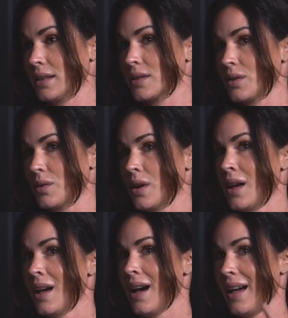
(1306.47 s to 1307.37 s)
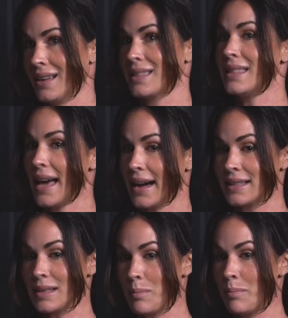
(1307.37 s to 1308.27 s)
So I think
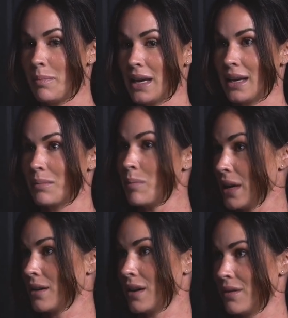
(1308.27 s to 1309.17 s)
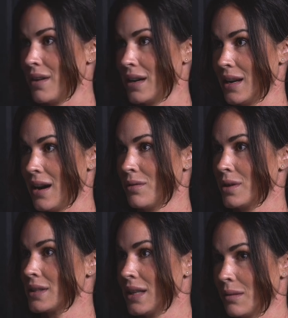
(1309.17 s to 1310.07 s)
that's a big barrier right now where
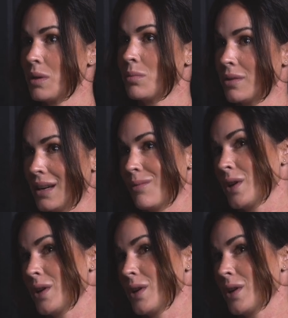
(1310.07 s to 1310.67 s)
it's like people like,